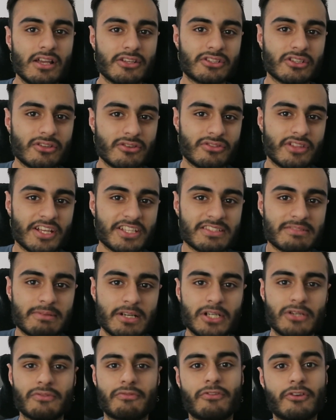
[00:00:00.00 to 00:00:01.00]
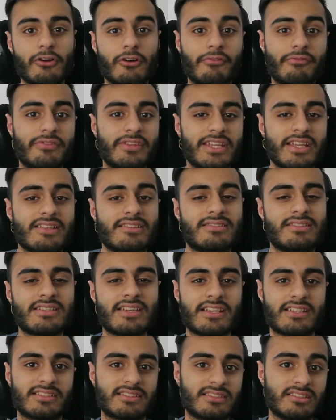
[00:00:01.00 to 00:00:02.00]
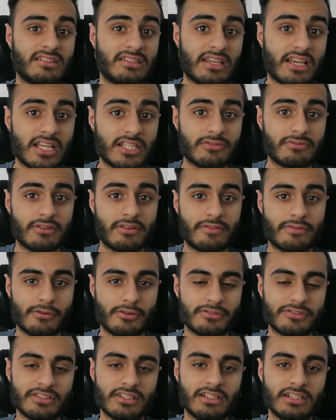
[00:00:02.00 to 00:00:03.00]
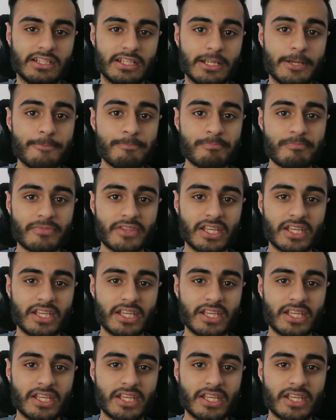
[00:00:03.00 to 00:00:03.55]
So that's my review of the NZXT S340 Elite.